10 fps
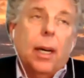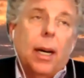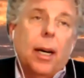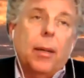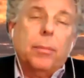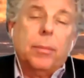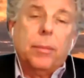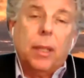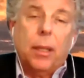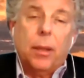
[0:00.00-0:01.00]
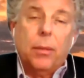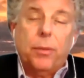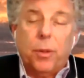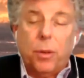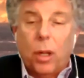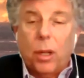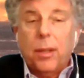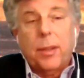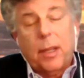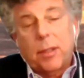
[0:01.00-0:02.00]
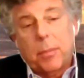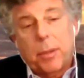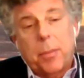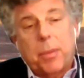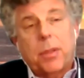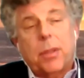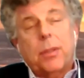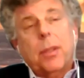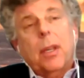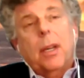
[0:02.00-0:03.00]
for all intents and purposes.